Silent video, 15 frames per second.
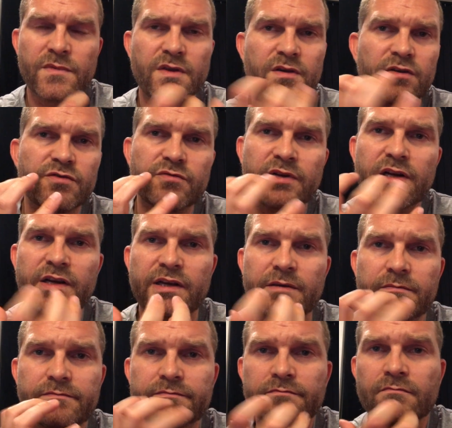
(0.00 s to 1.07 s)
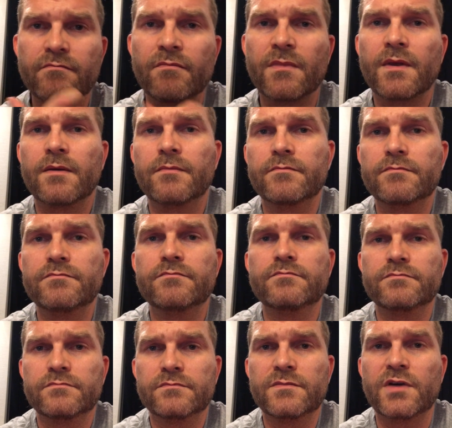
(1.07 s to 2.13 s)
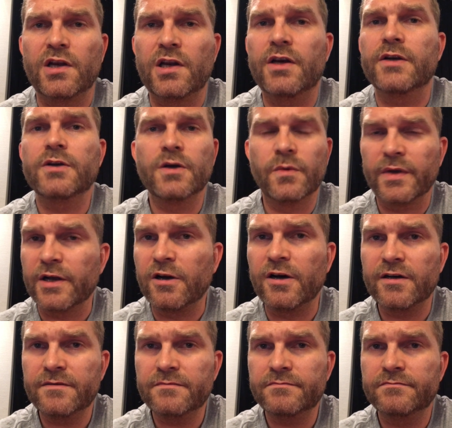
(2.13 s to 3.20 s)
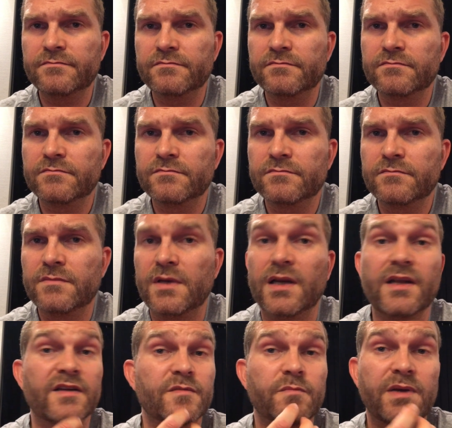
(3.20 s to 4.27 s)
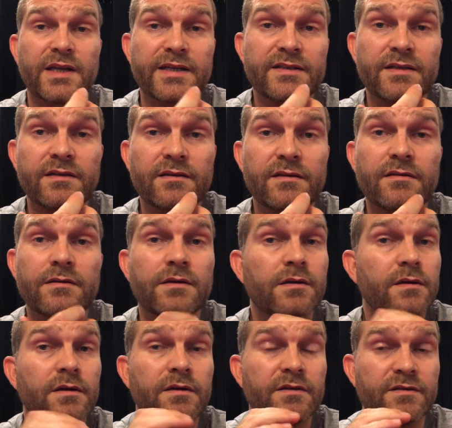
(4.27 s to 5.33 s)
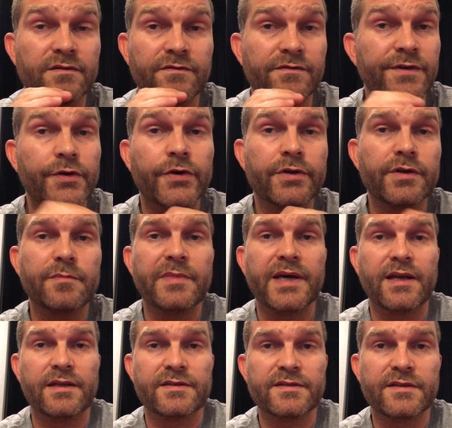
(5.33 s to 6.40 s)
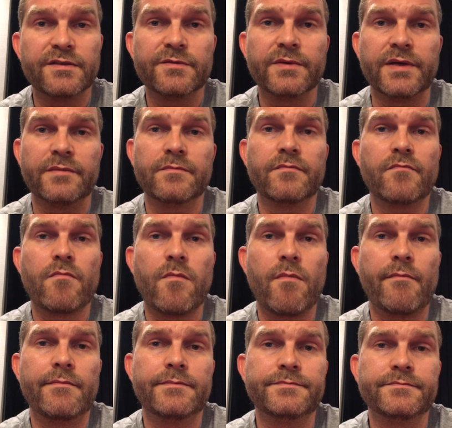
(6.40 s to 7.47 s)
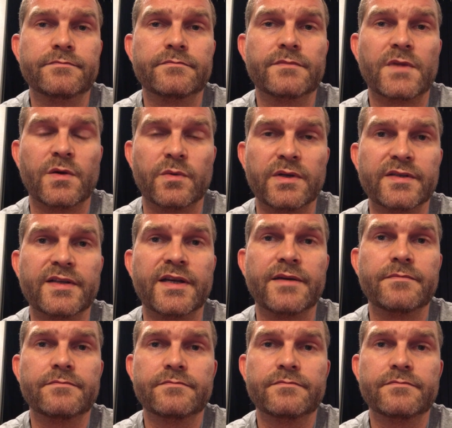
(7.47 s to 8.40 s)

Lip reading: There's really a lot going on, and it's pleasant. It's a very good balance, this one, I will say.